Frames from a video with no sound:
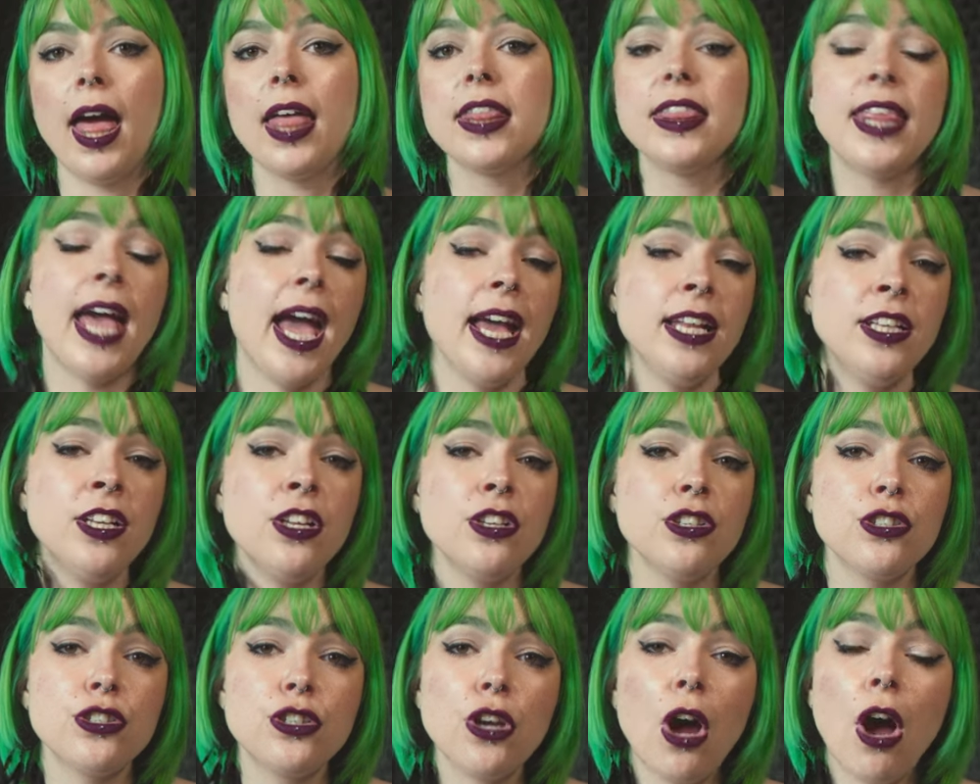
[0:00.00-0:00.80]
Then
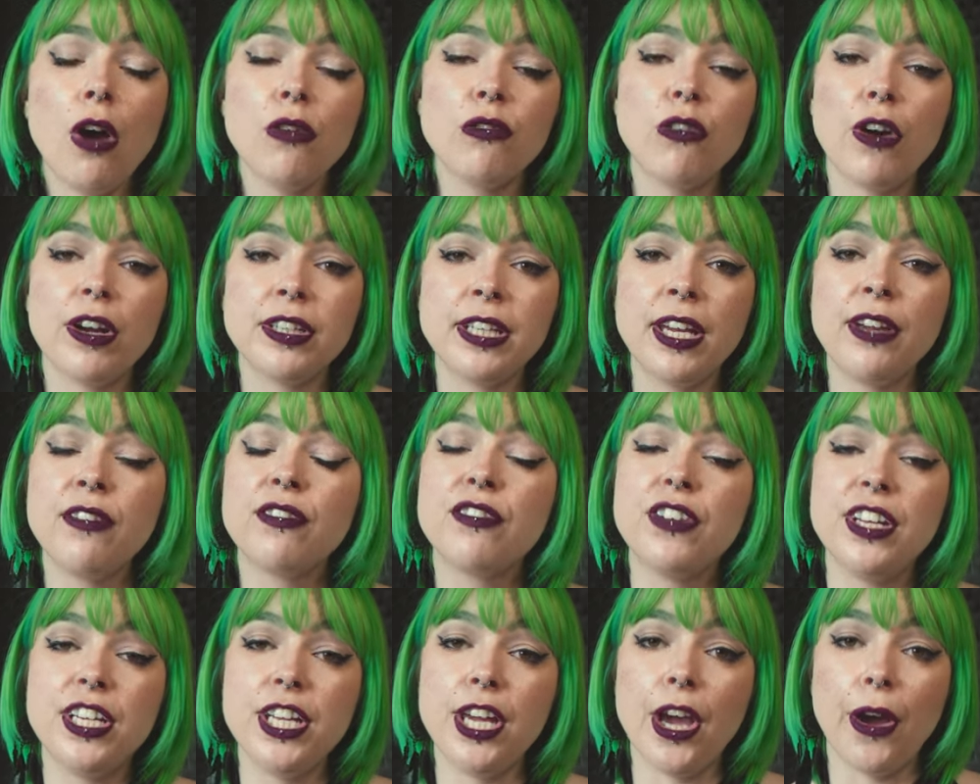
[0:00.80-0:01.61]
start running
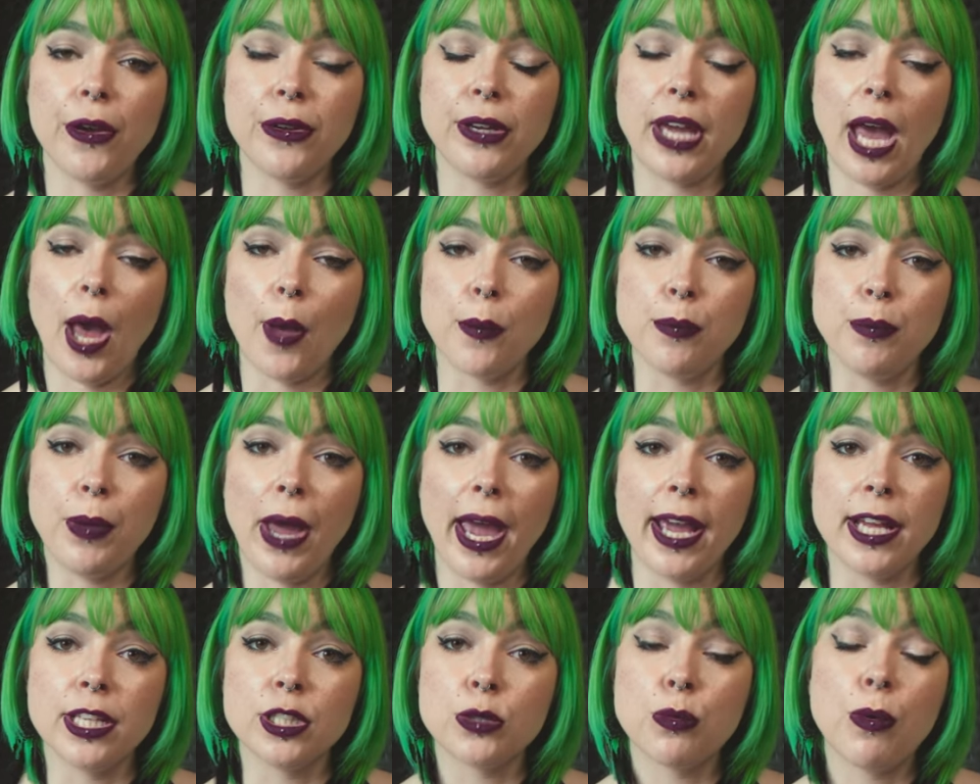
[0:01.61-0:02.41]
video
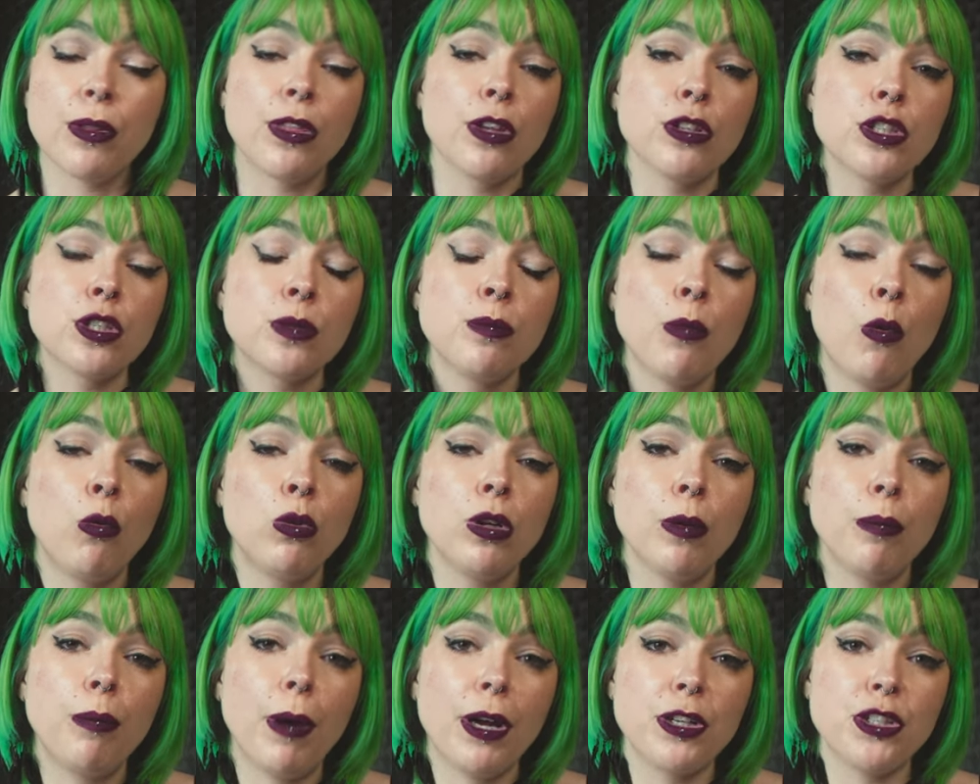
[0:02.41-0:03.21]
campaigns with a smaller
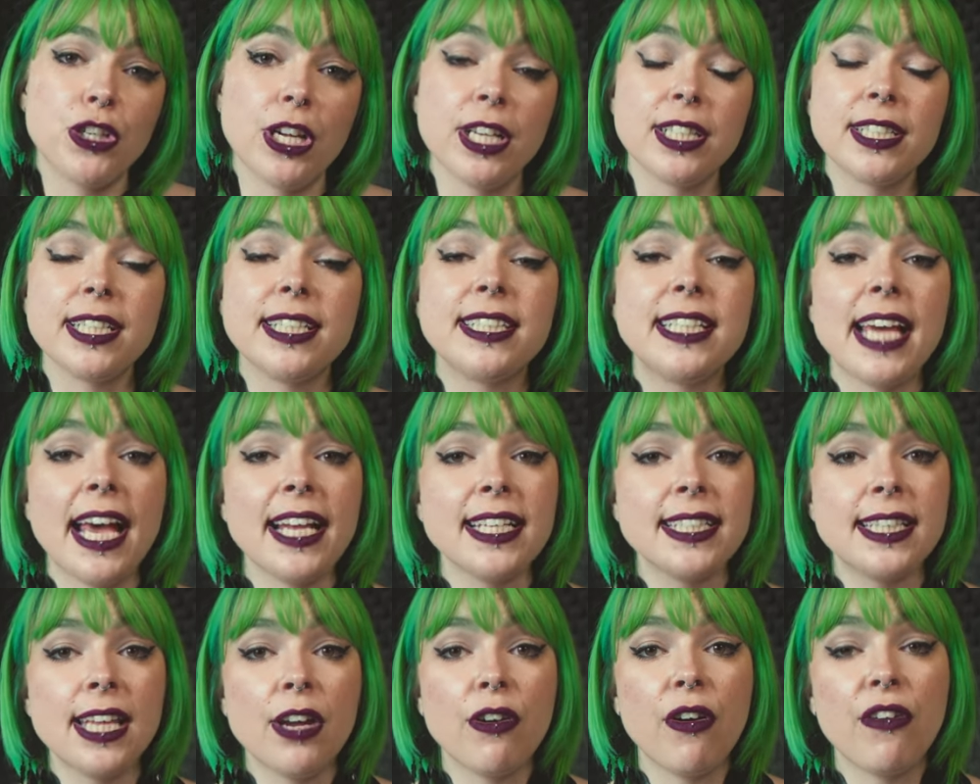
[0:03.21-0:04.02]
budget to
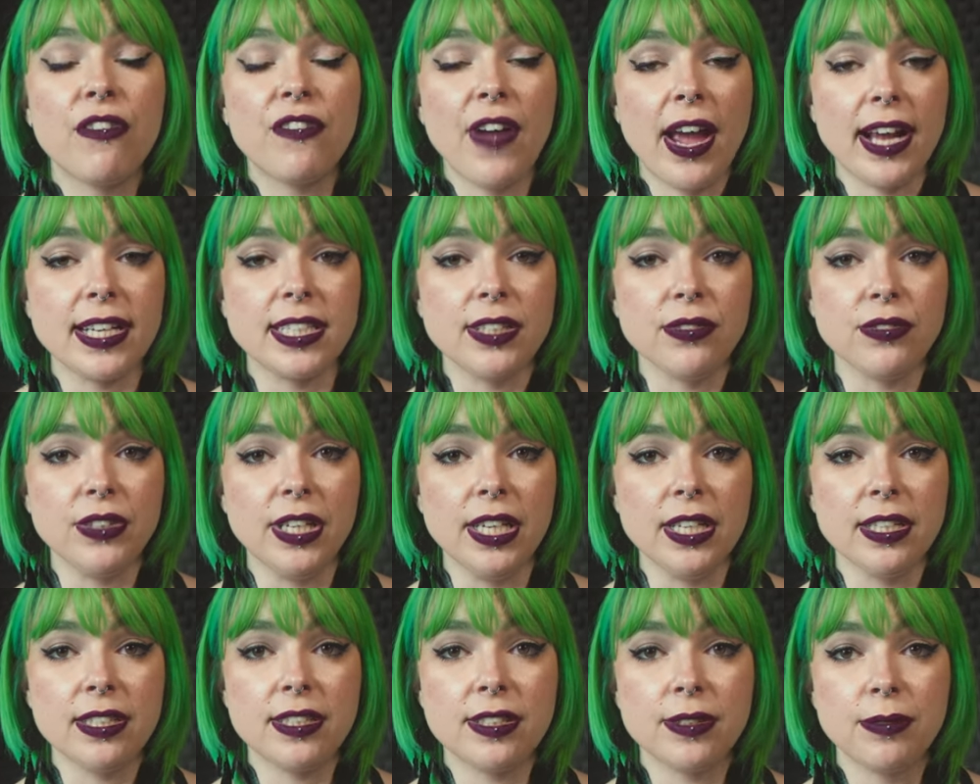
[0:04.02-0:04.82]
test their
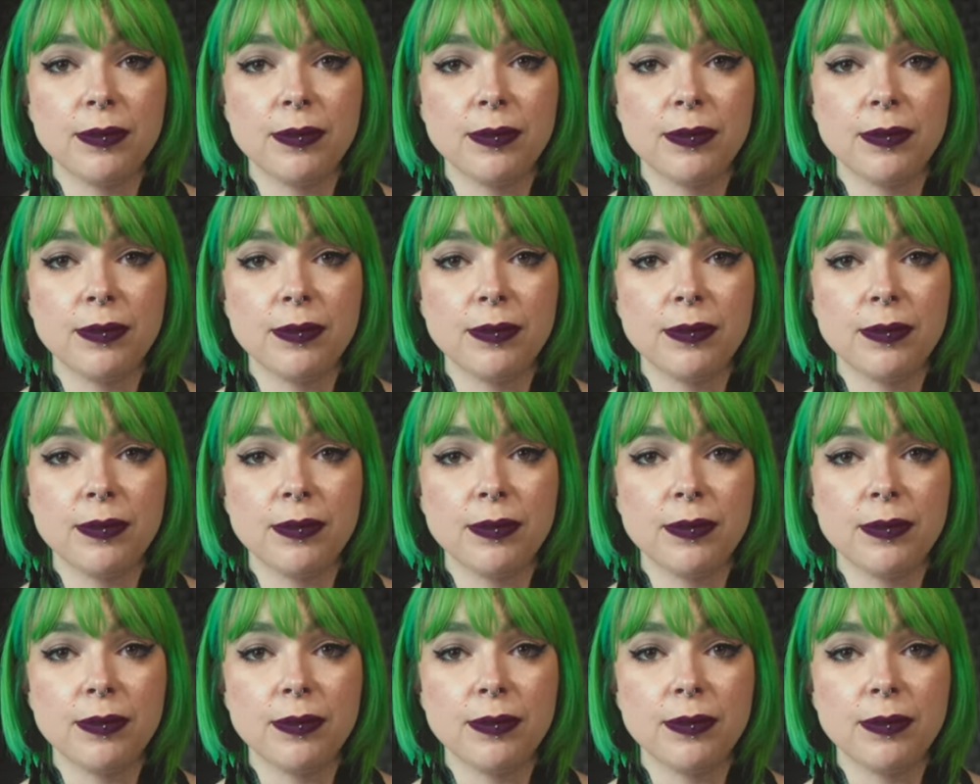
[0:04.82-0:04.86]
effectiveness.